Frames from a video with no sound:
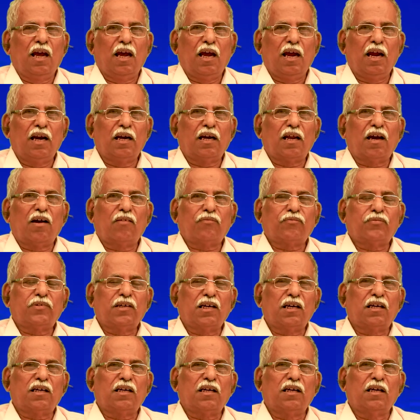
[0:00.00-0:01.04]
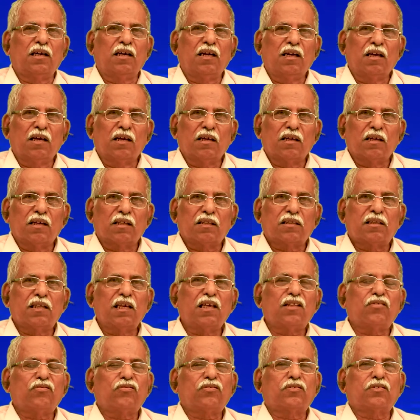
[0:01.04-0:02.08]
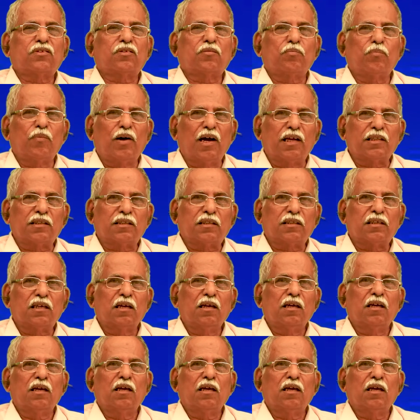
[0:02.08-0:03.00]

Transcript: And after 6 months,